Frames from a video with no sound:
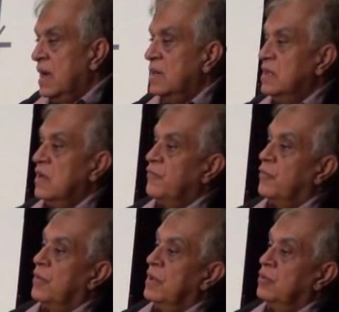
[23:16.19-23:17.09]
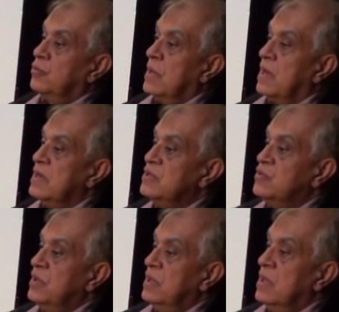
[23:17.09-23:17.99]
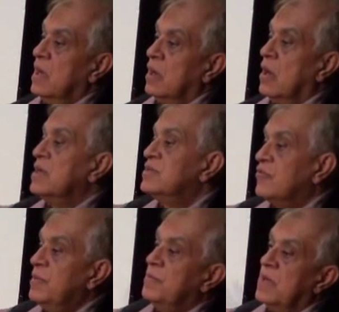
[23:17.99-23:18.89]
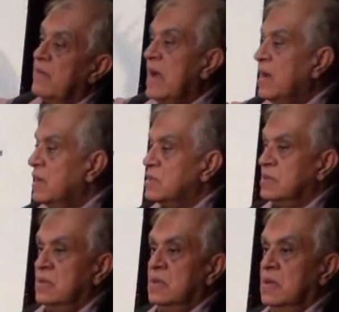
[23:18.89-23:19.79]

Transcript: And therefore, through our history, lots of people have had it.